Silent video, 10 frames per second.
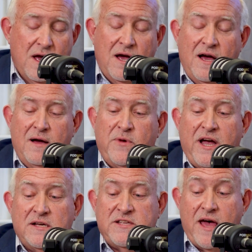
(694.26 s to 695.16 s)

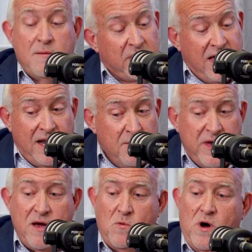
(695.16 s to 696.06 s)
Because of that. McKinney
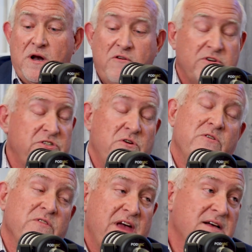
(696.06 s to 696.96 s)
being one, over
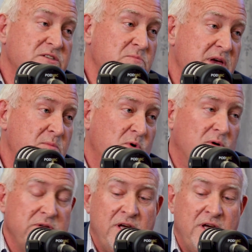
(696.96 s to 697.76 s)
200,000 people.